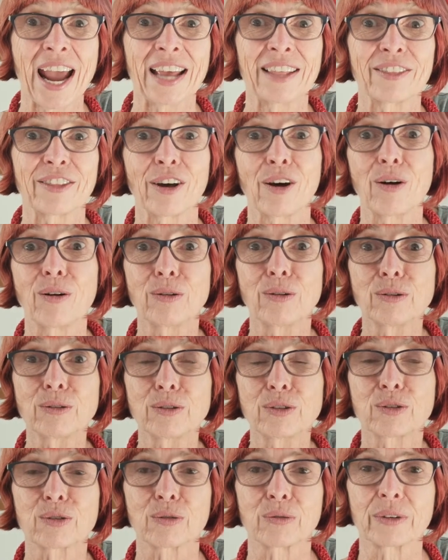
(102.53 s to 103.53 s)
And the whole
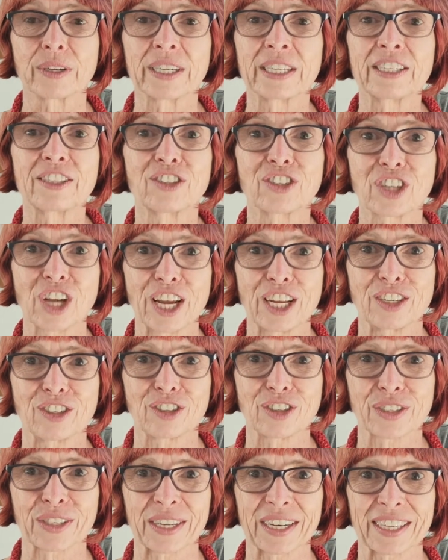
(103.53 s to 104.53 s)
story
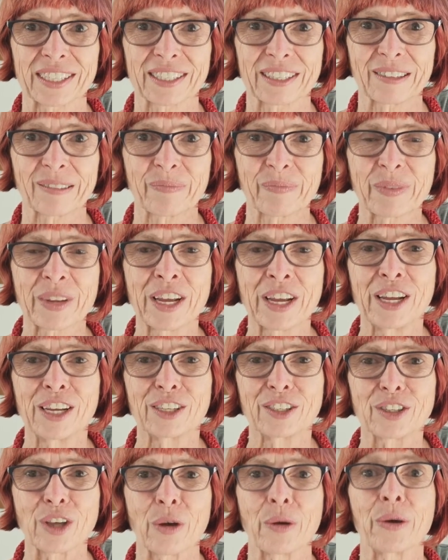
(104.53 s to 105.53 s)
changes a little.
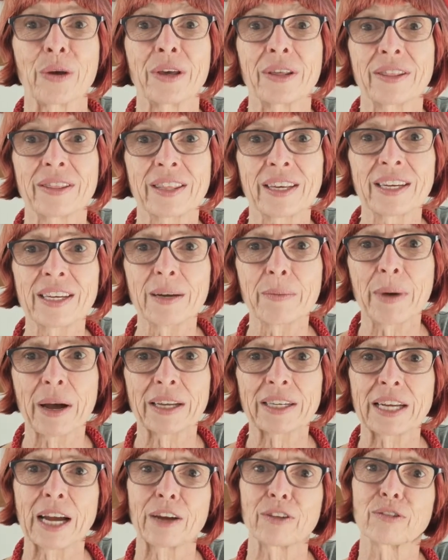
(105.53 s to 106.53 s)
So think
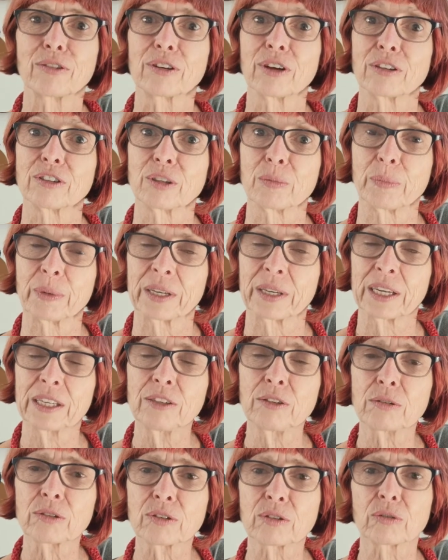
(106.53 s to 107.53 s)
about how you're going to begin
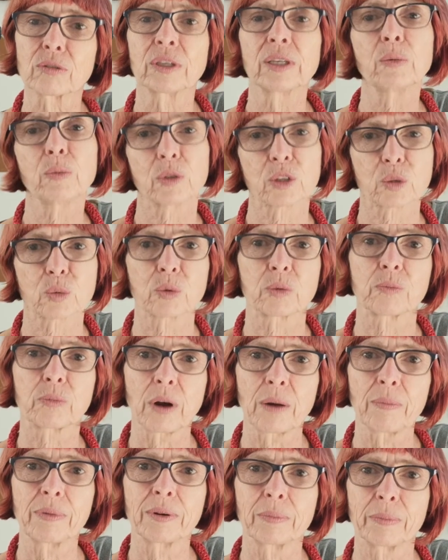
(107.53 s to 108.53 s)
your story, which would
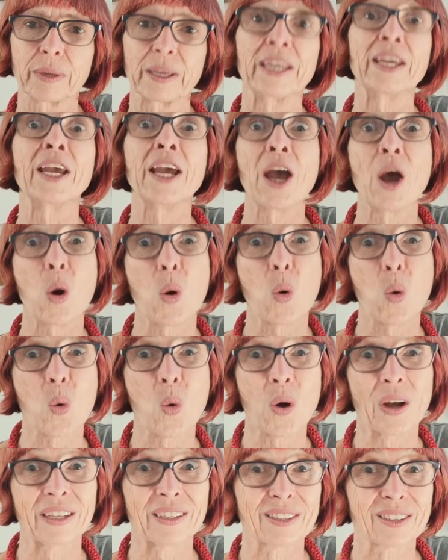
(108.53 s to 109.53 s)
probably be
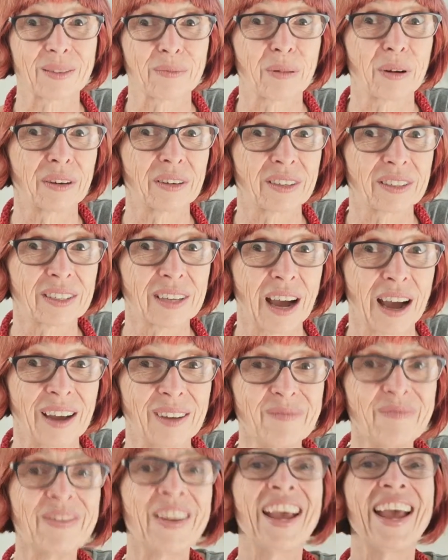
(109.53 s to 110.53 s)
once upon a
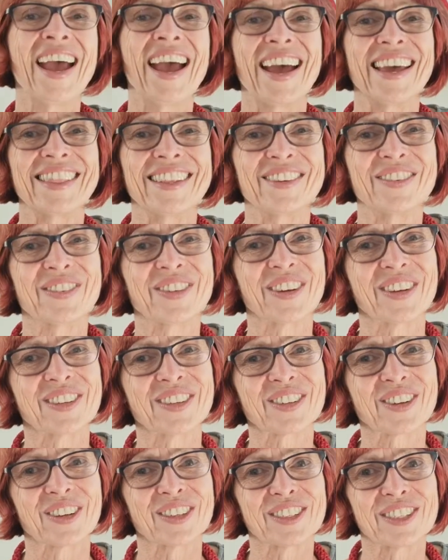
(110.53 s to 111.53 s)
time. And then you're going
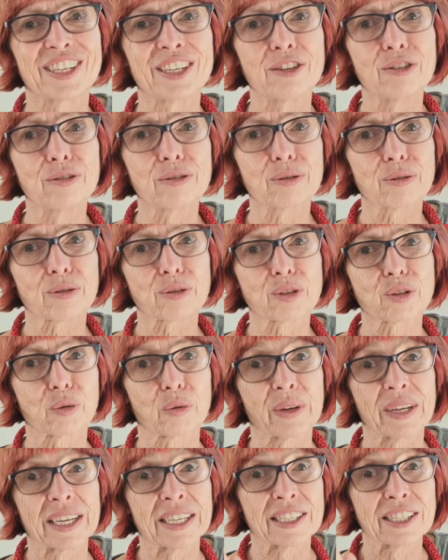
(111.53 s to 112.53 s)
to continue your
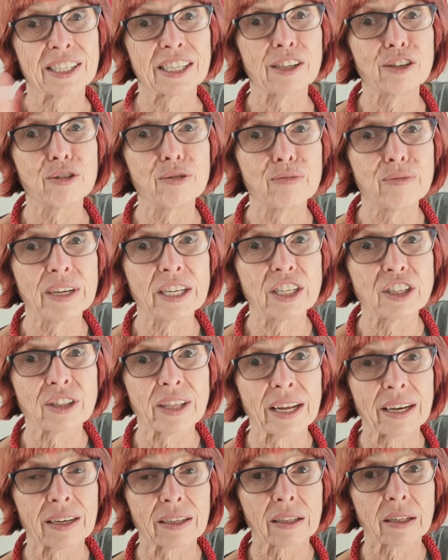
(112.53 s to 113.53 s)
story until you reach
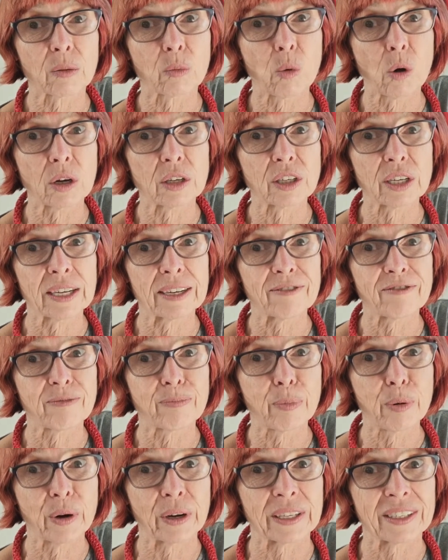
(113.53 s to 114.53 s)
that little what
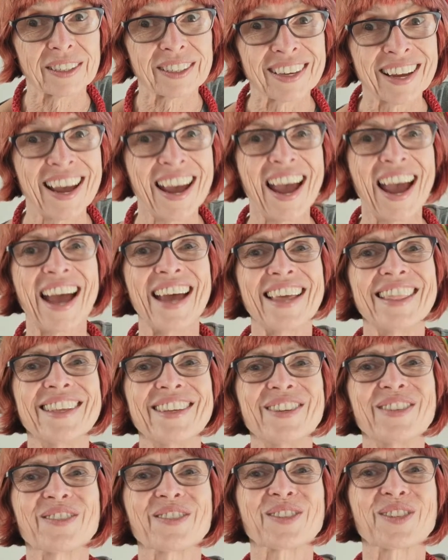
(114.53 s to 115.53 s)
if point. And
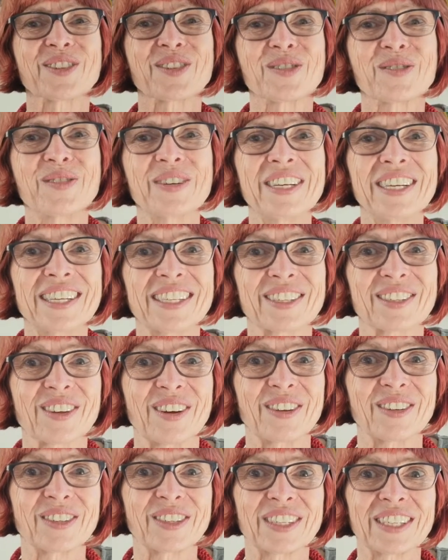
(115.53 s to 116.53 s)
then your story is
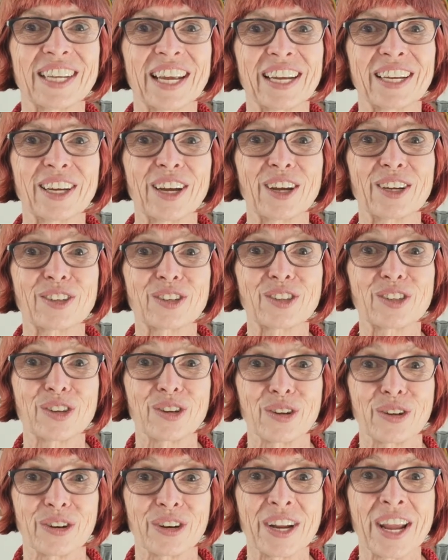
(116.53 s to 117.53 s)
going to take a
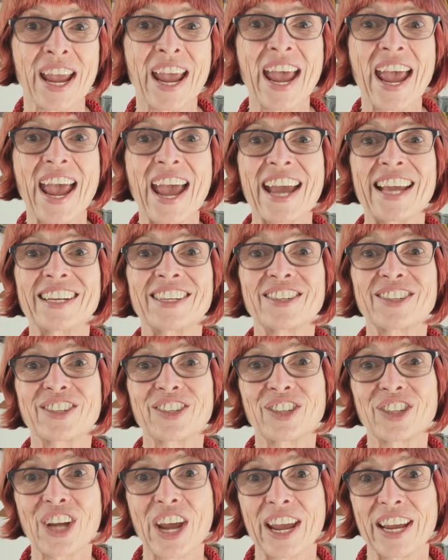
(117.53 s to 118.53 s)
turn and
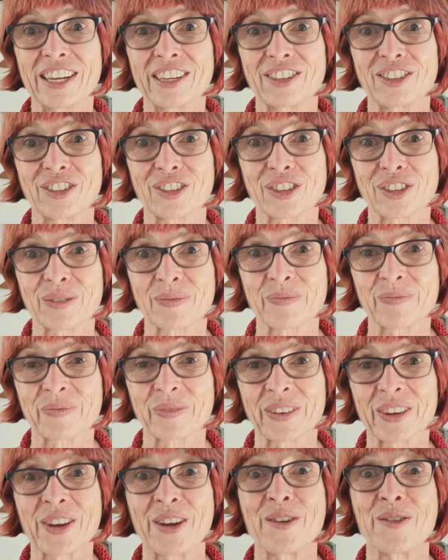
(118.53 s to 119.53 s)
change.
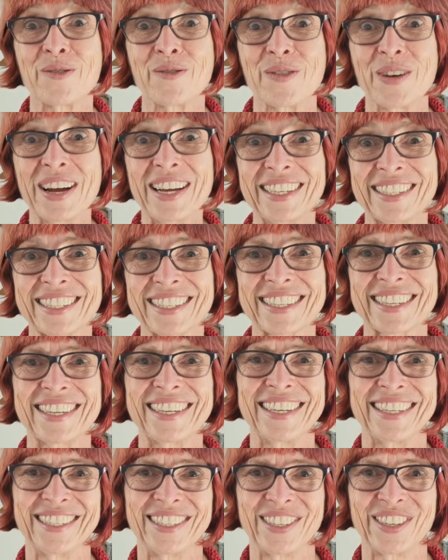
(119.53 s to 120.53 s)
Right?
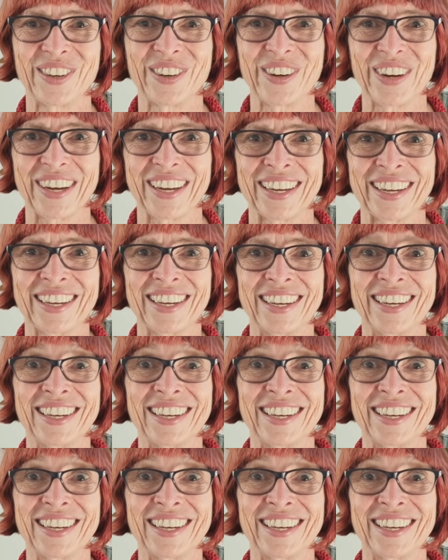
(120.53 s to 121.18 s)
Enjoy.